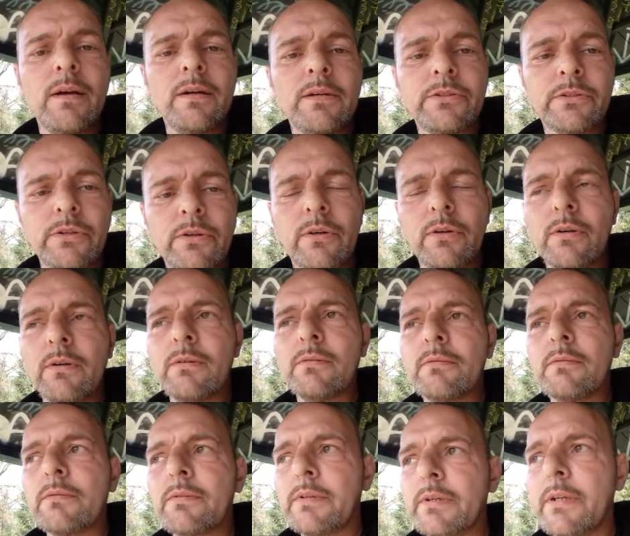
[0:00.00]
sir,
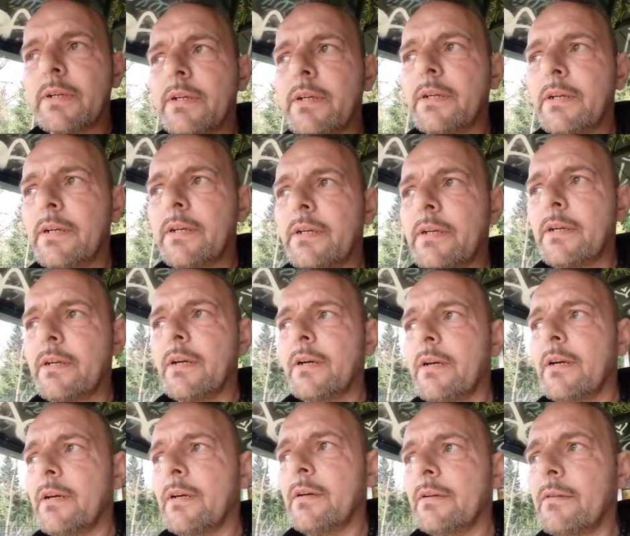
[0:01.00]

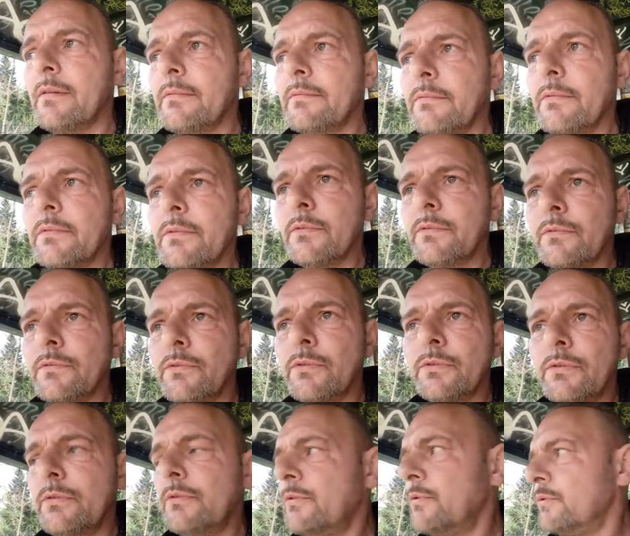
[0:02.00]

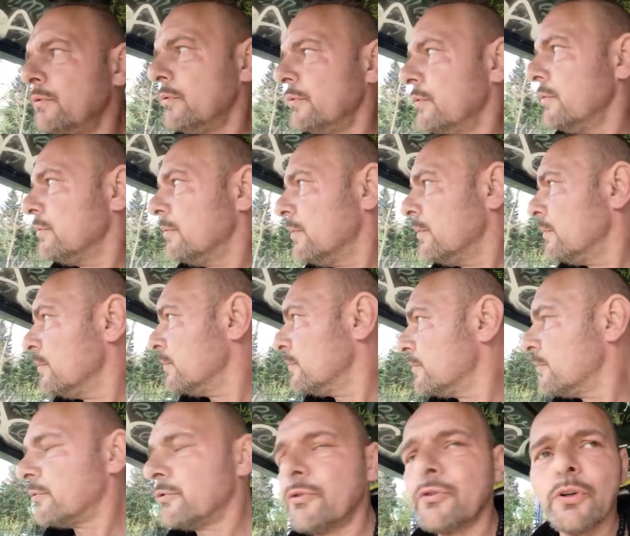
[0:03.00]
do you want
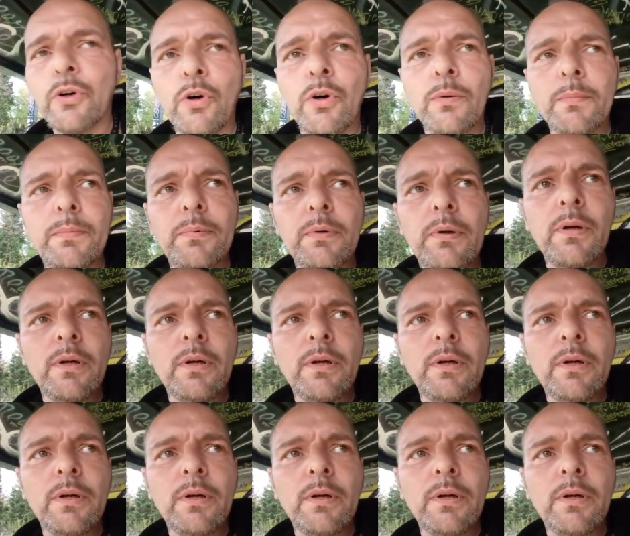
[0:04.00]
to stop